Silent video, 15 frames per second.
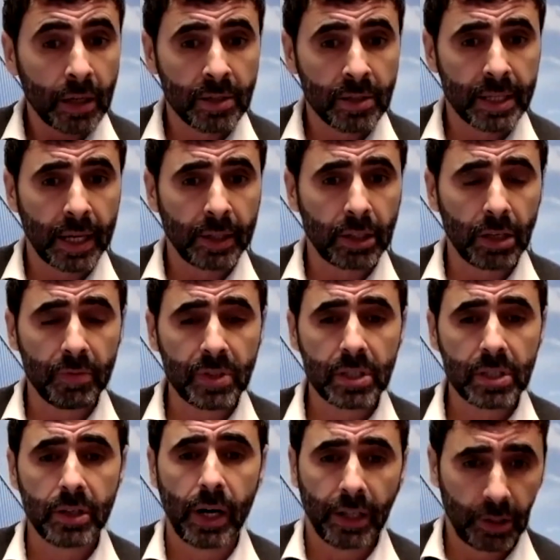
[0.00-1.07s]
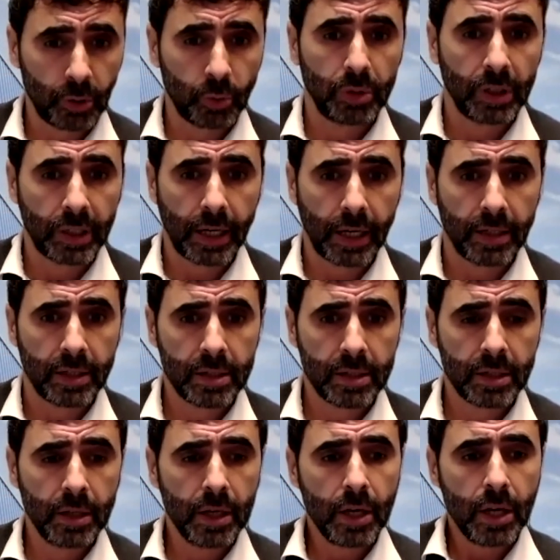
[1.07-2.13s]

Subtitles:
incentives granted to the tenants.